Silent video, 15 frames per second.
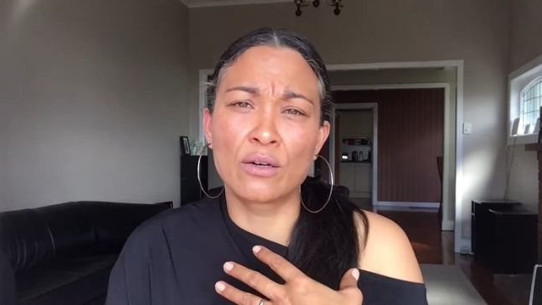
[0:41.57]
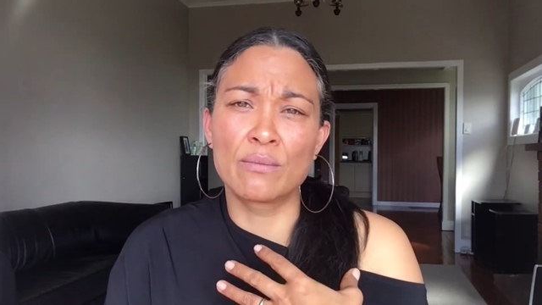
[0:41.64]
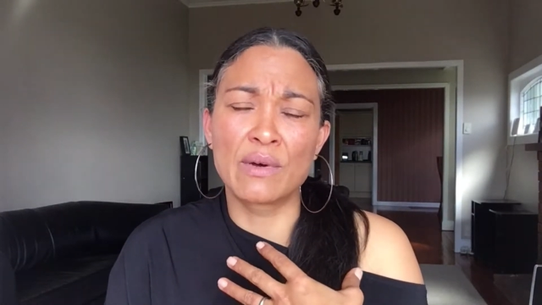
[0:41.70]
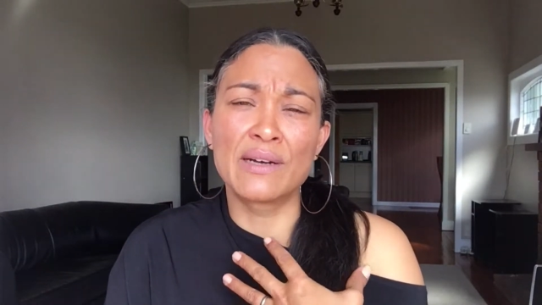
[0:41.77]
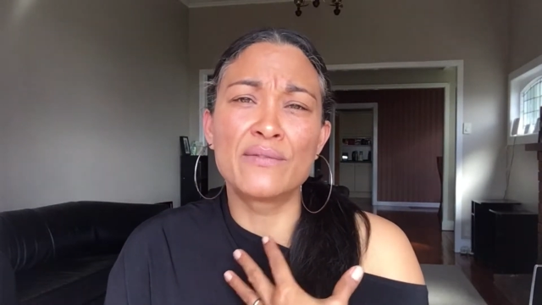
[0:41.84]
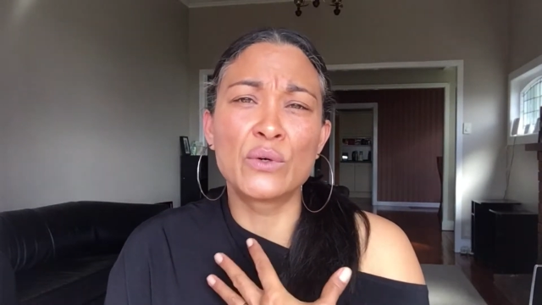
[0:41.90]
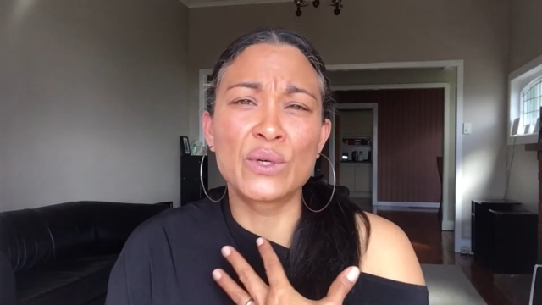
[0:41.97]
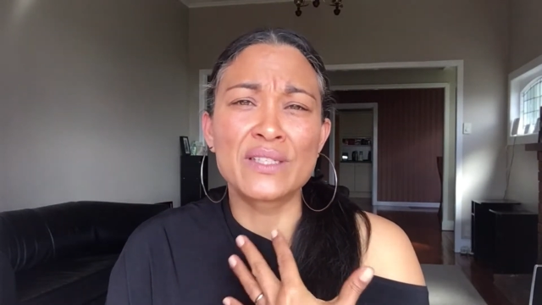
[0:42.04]
on
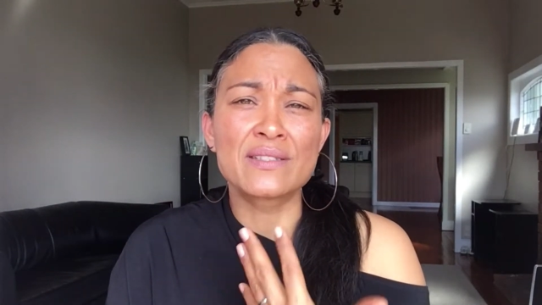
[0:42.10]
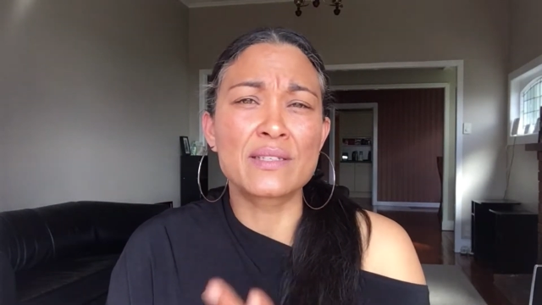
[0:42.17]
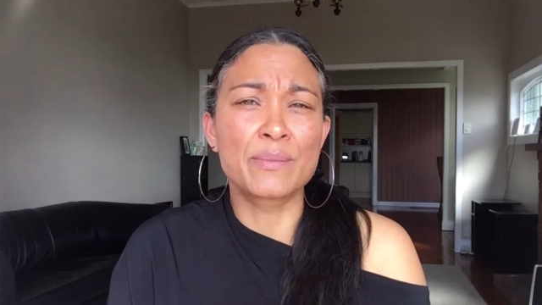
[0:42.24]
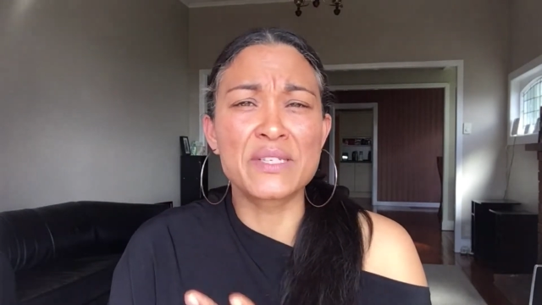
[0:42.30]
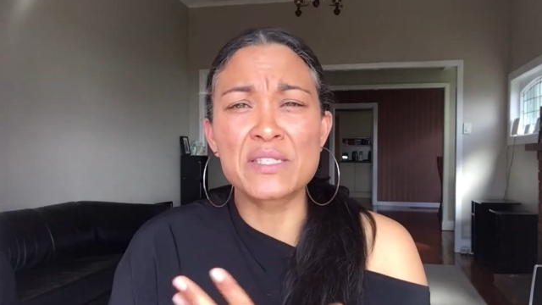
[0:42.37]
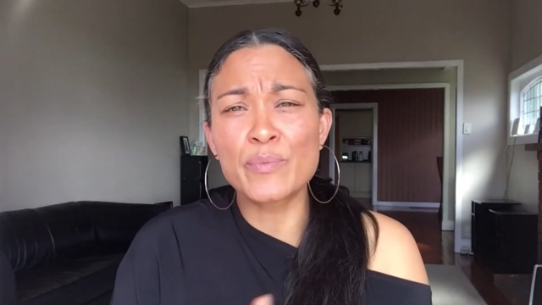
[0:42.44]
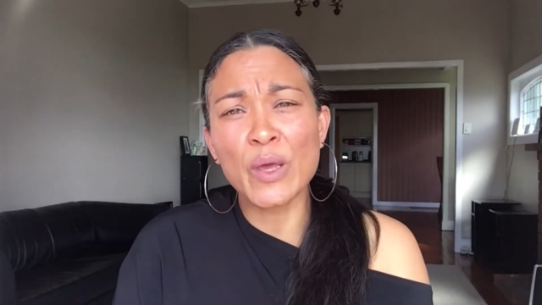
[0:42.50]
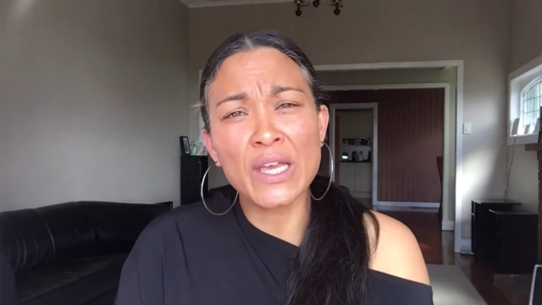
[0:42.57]
my voice to
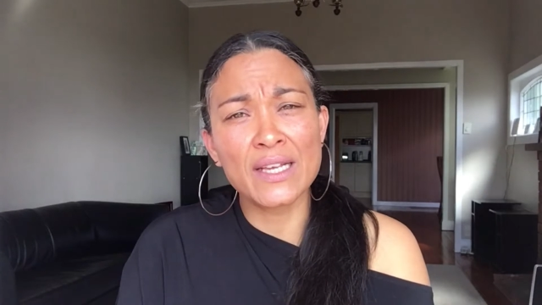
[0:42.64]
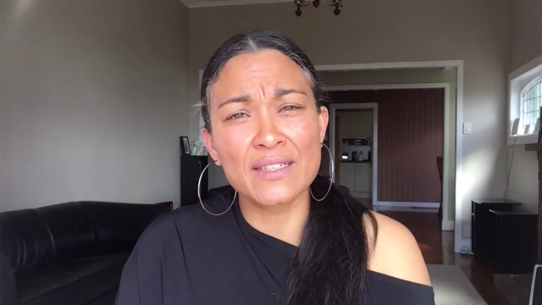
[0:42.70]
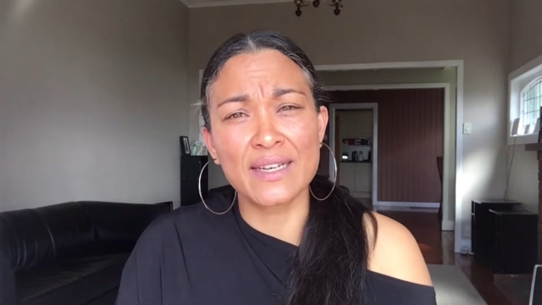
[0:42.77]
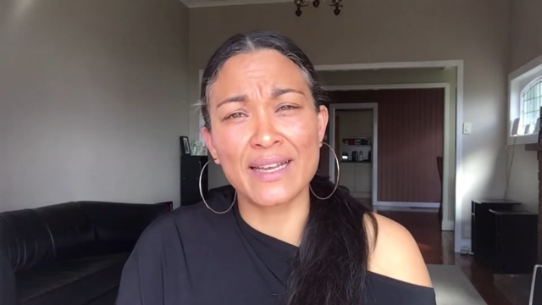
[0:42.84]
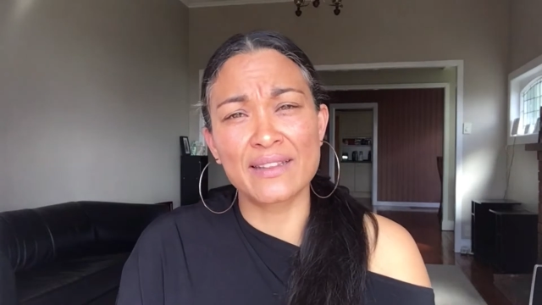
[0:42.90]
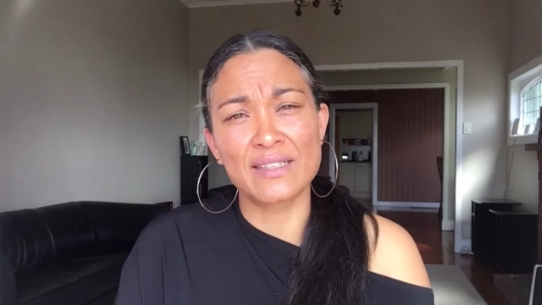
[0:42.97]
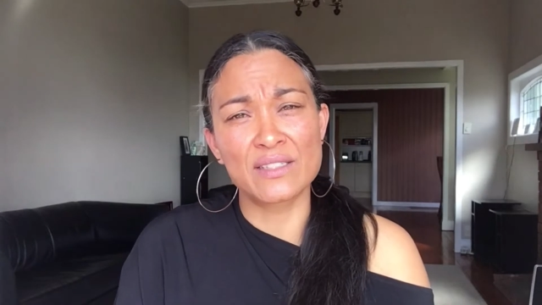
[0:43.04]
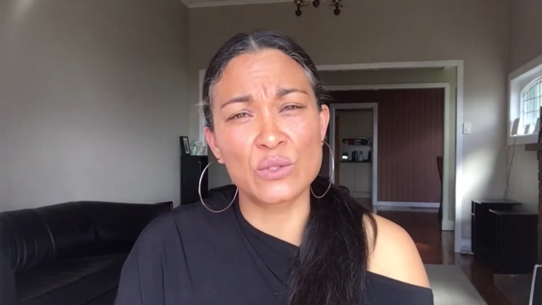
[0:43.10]
be speaking
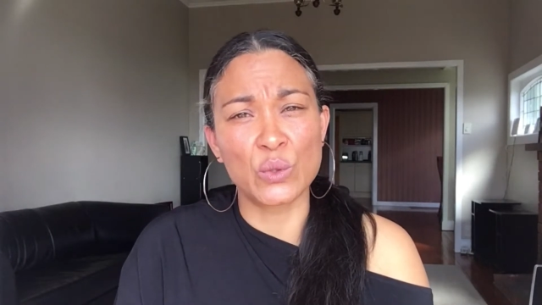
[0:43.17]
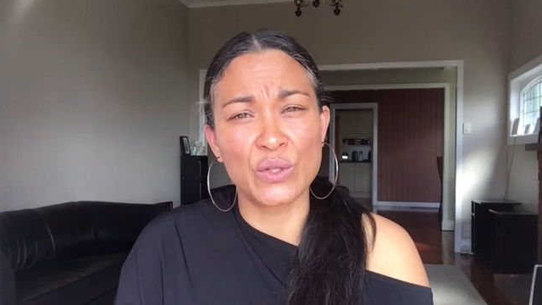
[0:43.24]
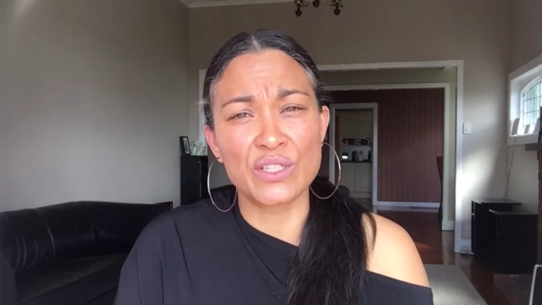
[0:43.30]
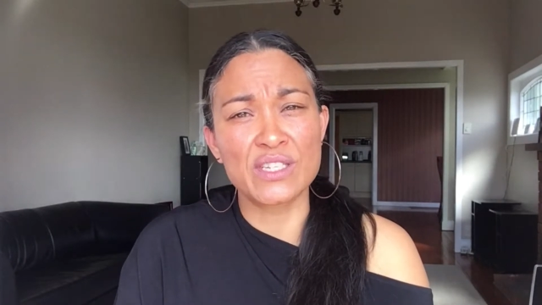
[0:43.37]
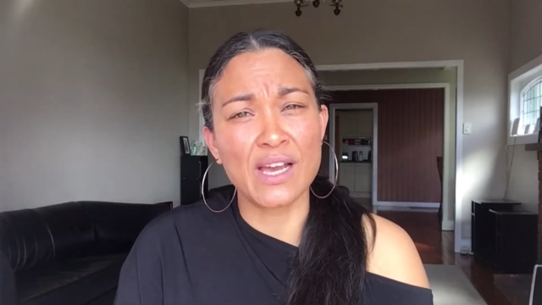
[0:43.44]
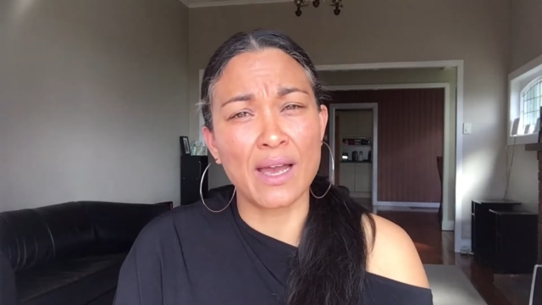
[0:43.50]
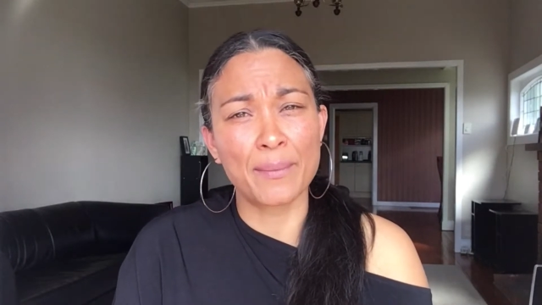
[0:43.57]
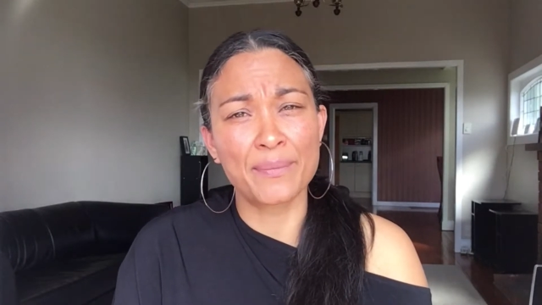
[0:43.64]
like this all the
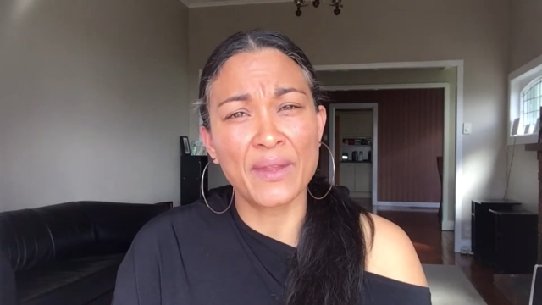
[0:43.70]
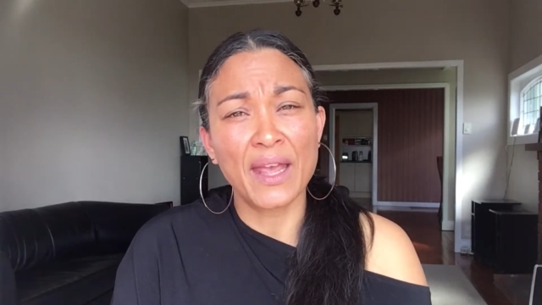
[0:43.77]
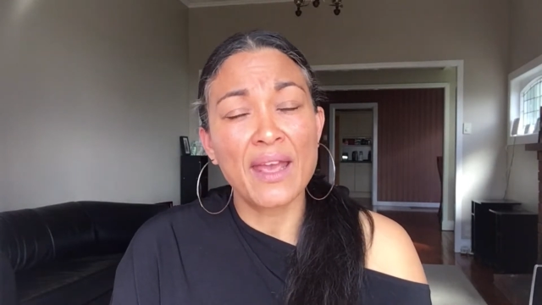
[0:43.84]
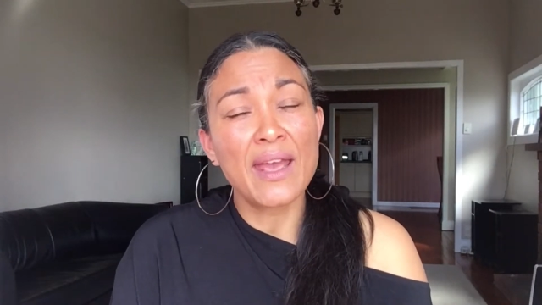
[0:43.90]
time